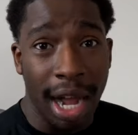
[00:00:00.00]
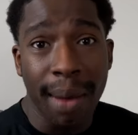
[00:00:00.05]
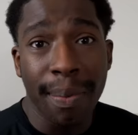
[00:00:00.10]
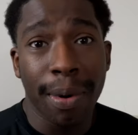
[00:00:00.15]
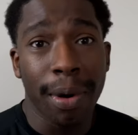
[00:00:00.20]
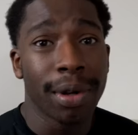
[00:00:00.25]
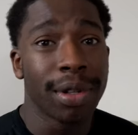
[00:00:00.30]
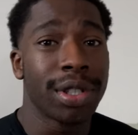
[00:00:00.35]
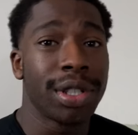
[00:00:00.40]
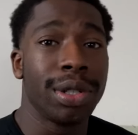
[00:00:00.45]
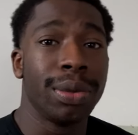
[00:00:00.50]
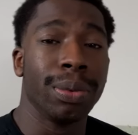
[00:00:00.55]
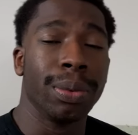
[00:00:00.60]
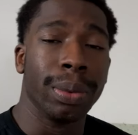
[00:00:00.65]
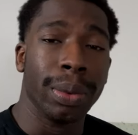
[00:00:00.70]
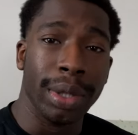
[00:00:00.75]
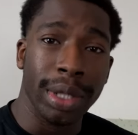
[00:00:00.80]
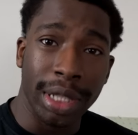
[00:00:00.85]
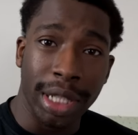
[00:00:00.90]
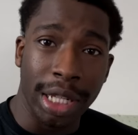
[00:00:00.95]
I personally
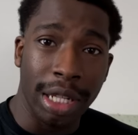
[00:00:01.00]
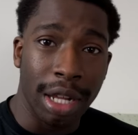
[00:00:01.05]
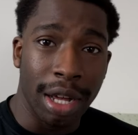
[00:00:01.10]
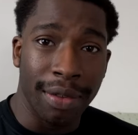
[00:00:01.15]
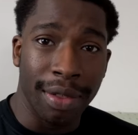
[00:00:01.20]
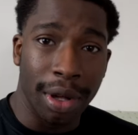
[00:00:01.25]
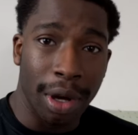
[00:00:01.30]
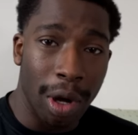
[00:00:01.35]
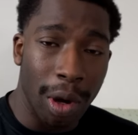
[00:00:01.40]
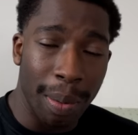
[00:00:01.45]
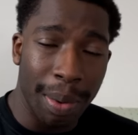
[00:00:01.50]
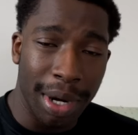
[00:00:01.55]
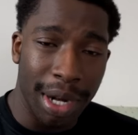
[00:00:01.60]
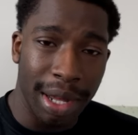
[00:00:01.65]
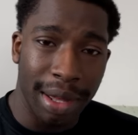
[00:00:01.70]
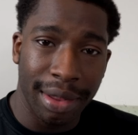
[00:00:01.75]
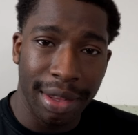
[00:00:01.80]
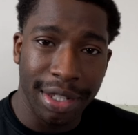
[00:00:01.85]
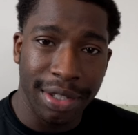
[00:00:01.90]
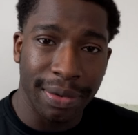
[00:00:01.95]
really love the
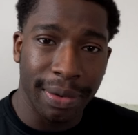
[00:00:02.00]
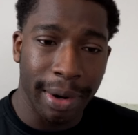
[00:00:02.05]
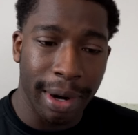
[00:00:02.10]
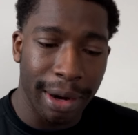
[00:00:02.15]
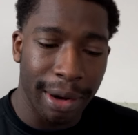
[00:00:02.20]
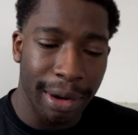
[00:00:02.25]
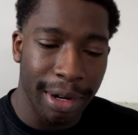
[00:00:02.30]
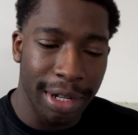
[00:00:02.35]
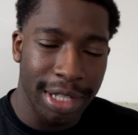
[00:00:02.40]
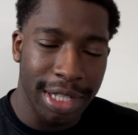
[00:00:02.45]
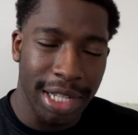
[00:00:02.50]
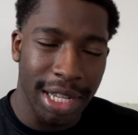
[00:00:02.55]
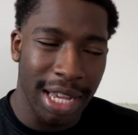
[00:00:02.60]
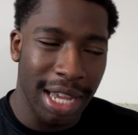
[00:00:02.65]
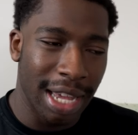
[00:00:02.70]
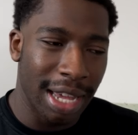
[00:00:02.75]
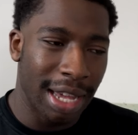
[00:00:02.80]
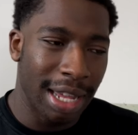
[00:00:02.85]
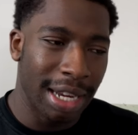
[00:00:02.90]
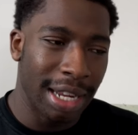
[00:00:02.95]
opening of this fragrance,
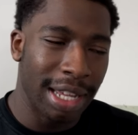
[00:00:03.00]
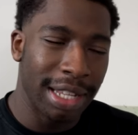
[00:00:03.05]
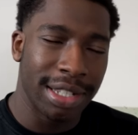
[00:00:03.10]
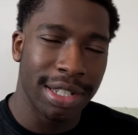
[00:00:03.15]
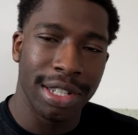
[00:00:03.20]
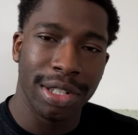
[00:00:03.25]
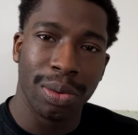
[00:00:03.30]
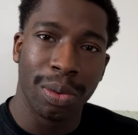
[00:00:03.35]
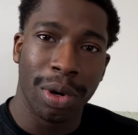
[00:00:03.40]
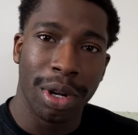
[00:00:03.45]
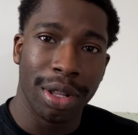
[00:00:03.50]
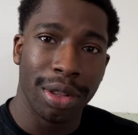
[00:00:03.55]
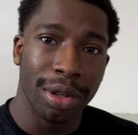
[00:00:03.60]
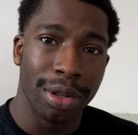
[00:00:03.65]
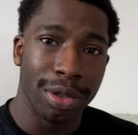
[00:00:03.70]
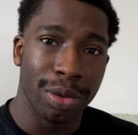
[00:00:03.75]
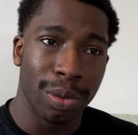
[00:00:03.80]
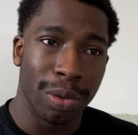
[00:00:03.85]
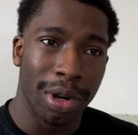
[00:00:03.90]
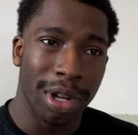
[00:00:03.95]
and it's just one of
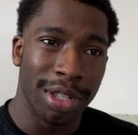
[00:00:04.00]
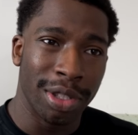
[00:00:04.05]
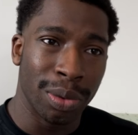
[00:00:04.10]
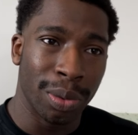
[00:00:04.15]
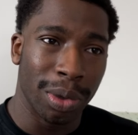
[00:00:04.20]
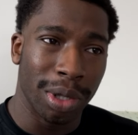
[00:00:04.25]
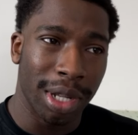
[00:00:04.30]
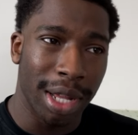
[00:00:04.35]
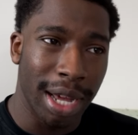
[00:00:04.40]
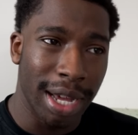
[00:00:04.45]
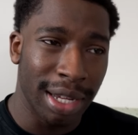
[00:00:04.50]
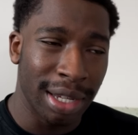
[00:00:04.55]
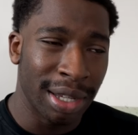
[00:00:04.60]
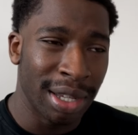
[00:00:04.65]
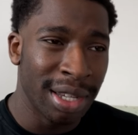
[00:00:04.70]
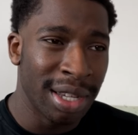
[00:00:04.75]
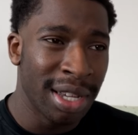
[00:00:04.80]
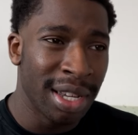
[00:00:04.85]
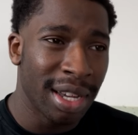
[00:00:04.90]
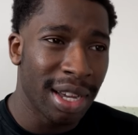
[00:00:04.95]
those ones where
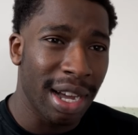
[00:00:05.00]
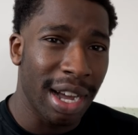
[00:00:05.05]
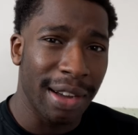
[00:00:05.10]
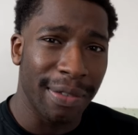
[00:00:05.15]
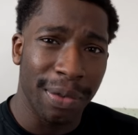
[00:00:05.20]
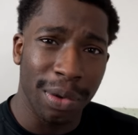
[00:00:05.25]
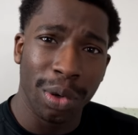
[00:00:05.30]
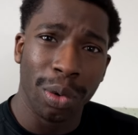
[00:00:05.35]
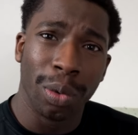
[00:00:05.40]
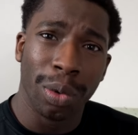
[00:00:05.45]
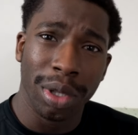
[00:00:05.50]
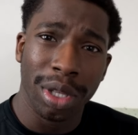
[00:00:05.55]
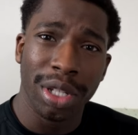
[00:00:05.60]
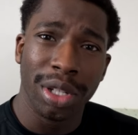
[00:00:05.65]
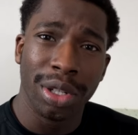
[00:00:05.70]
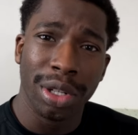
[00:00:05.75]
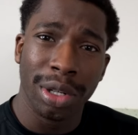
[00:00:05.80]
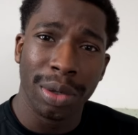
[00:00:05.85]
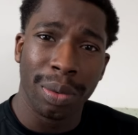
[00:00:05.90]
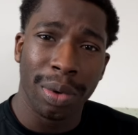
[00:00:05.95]
like, I feel really
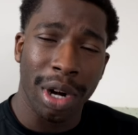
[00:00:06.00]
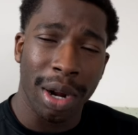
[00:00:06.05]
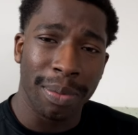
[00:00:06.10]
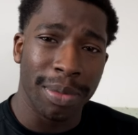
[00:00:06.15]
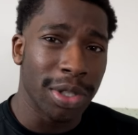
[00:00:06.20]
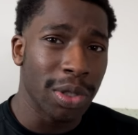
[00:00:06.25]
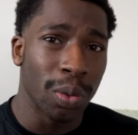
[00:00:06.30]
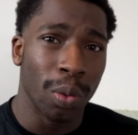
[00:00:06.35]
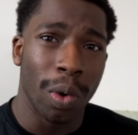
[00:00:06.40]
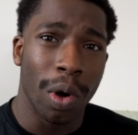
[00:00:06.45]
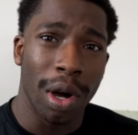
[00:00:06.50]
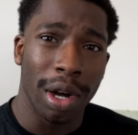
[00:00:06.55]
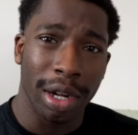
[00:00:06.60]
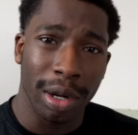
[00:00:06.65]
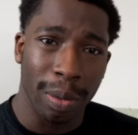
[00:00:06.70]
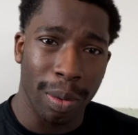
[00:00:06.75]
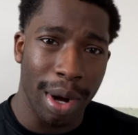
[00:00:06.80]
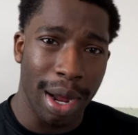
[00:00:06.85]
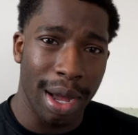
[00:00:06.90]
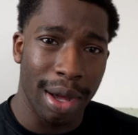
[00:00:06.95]
good when I'm just
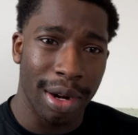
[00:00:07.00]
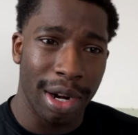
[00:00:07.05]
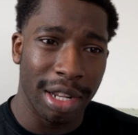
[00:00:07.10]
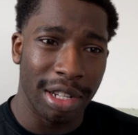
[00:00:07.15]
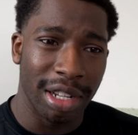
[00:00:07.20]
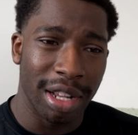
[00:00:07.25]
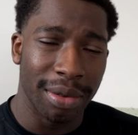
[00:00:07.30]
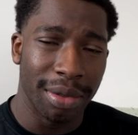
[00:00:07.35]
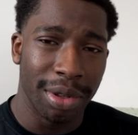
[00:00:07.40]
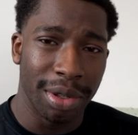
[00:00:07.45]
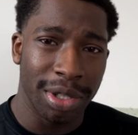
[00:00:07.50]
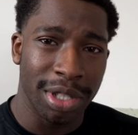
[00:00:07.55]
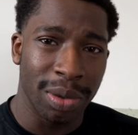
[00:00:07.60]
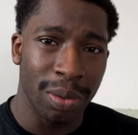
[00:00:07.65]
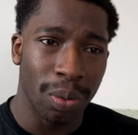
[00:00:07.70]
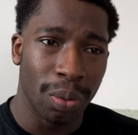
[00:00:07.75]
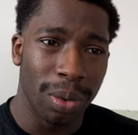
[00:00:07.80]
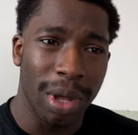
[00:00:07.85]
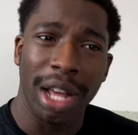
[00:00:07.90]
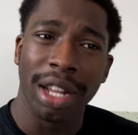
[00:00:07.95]
walking around. I
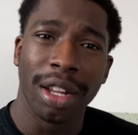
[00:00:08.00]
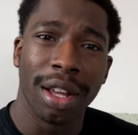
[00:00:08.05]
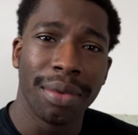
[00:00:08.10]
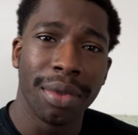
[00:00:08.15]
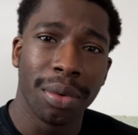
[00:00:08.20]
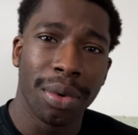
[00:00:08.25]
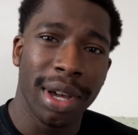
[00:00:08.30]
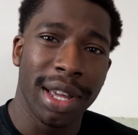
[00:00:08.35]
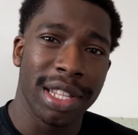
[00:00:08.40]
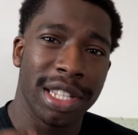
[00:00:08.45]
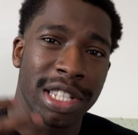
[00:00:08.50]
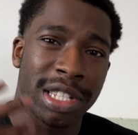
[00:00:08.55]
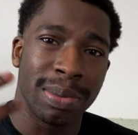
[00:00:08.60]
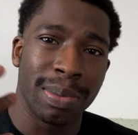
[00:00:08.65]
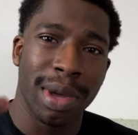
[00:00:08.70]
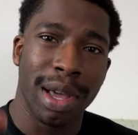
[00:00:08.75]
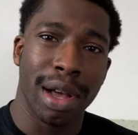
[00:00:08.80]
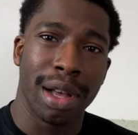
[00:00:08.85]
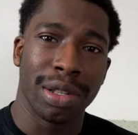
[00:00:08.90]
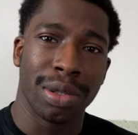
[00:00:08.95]
love the way it
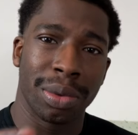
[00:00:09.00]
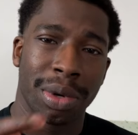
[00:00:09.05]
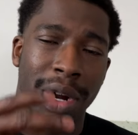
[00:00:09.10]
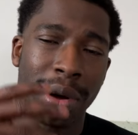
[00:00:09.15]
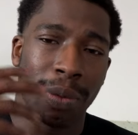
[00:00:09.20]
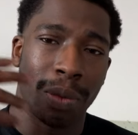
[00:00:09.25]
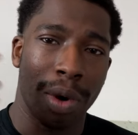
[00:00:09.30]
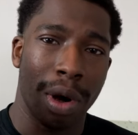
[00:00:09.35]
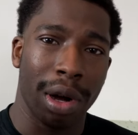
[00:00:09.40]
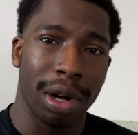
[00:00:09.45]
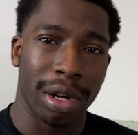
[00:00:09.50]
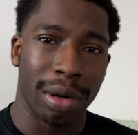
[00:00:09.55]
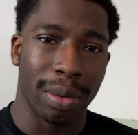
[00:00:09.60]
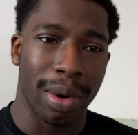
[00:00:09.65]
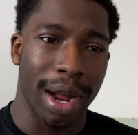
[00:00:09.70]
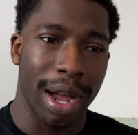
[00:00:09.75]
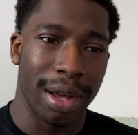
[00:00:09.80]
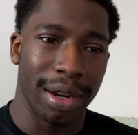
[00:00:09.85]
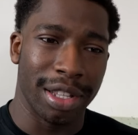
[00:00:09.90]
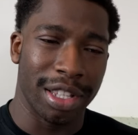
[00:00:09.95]
smells when I'm walking
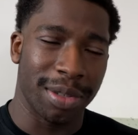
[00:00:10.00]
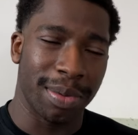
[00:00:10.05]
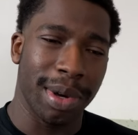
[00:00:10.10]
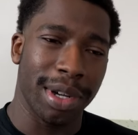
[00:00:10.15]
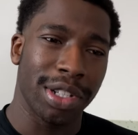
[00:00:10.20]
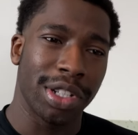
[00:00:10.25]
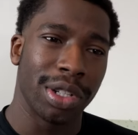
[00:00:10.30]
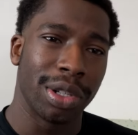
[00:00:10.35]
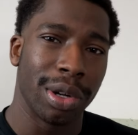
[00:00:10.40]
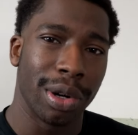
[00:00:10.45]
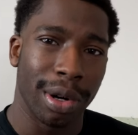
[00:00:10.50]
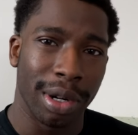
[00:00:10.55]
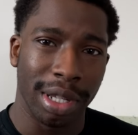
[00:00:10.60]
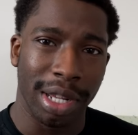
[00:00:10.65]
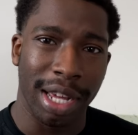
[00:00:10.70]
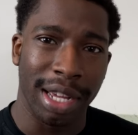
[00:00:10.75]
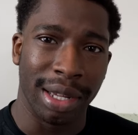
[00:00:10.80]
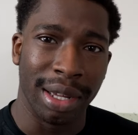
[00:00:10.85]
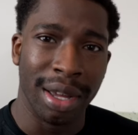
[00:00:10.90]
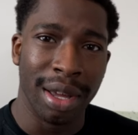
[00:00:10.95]
around, especially during
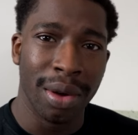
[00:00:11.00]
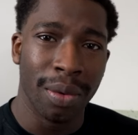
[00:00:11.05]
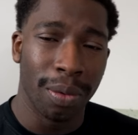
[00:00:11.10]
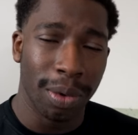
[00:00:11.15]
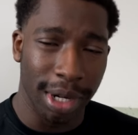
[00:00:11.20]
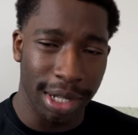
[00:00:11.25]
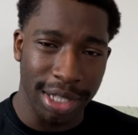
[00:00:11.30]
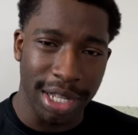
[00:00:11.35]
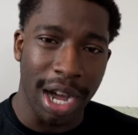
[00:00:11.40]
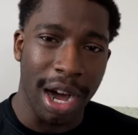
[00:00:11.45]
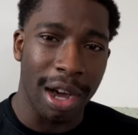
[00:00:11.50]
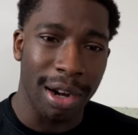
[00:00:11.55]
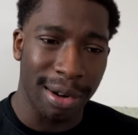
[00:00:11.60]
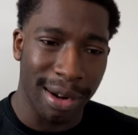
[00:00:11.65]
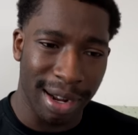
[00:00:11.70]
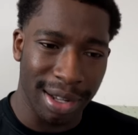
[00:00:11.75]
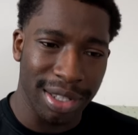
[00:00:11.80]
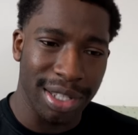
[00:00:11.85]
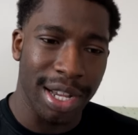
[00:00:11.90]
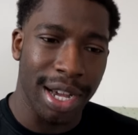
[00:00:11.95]
like when it's
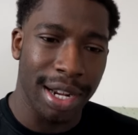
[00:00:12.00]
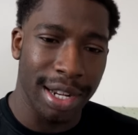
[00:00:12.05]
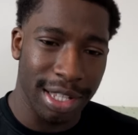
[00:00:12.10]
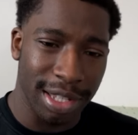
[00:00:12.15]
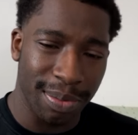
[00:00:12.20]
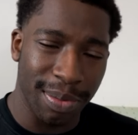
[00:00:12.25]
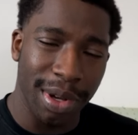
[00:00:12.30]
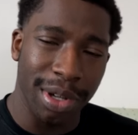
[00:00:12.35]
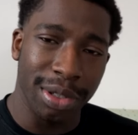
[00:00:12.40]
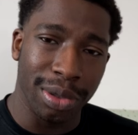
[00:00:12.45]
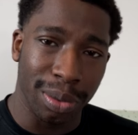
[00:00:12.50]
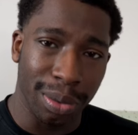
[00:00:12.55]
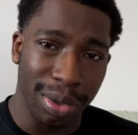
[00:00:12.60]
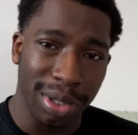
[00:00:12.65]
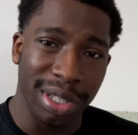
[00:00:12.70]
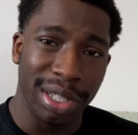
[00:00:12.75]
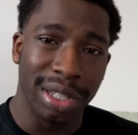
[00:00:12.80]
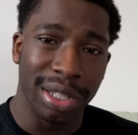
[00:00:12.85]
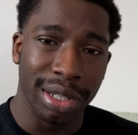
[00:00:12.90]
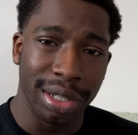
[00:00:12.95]
hotter outside. It smells
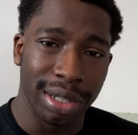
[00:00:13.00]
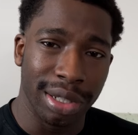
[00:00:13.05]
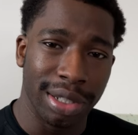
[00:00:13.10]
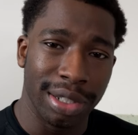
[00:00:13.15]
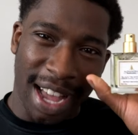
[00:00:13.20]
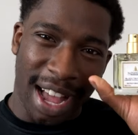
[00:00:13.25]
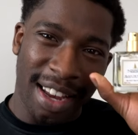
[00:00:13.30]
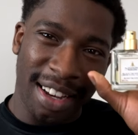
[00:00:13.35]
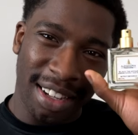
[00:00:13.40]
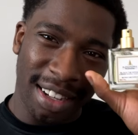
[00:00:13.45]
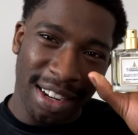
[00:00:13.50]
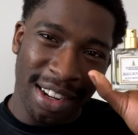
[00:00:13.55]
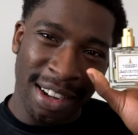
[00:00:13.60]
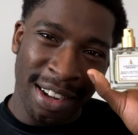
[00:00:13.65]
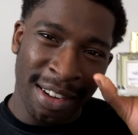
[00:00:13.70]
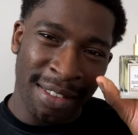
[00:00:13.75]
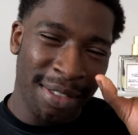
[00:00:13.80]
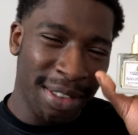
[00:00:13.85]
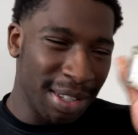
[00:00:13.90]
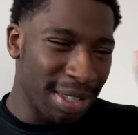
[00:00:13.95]
really good. I
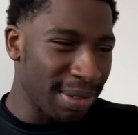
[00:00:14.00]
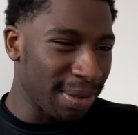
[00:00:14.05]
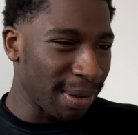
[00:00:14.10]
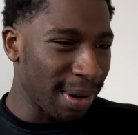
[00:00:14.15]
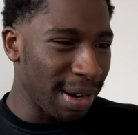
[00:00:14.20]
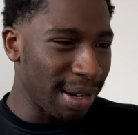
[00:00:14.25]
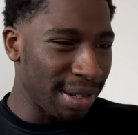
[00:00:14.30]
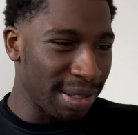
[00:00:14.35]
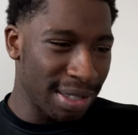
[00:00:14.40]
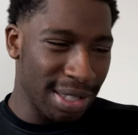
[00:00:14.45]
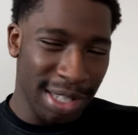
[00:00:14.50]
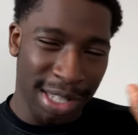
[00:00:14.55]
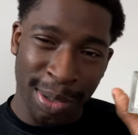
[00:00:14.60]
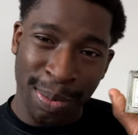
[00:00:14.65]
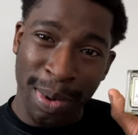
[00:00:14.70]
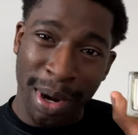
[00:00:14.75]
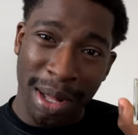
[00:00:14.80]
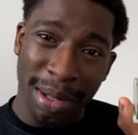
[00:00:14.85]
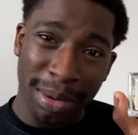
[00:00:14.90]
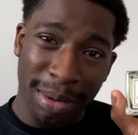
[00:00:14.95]
love this fragrance. This is
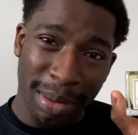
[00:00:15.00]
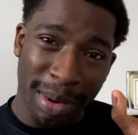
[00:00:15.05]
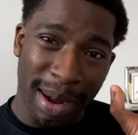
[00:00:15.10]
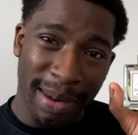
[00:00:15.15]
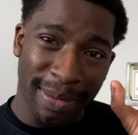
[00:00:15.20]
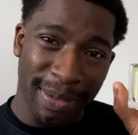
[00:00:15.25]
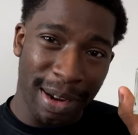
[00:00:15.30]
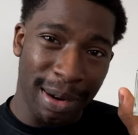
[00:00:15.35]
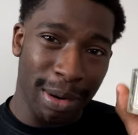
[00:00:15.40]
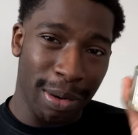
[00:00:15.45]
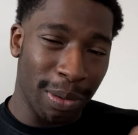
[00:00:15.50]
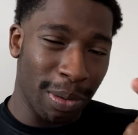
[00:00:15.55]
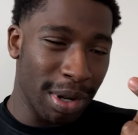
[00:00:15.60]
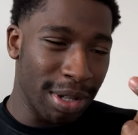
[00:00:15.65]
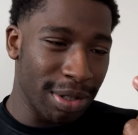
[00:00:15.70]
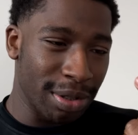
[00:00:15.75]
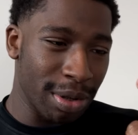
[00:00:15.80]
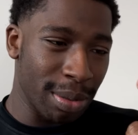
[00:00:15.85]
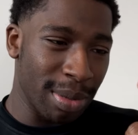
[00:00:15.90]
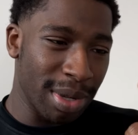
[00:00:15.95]
probably one of my favorite
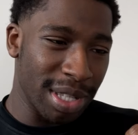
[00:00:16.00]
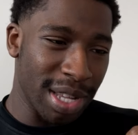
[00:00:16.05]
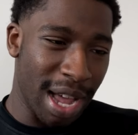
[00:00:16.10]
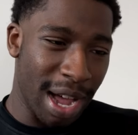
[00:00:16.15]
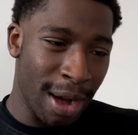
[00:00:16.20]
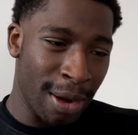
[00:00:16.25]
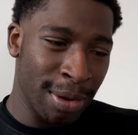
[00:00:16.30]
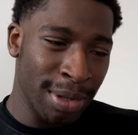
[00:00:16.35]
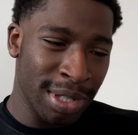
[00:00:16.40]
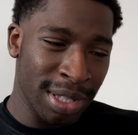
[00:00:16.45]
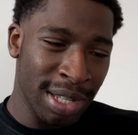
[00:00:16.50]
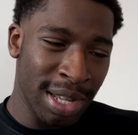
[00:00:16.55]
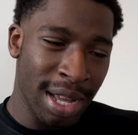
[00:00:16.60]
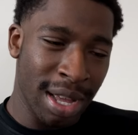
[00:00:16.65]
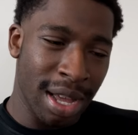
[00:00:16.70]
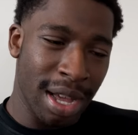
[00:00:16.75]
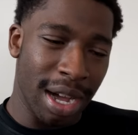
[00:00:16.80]
ones from his house.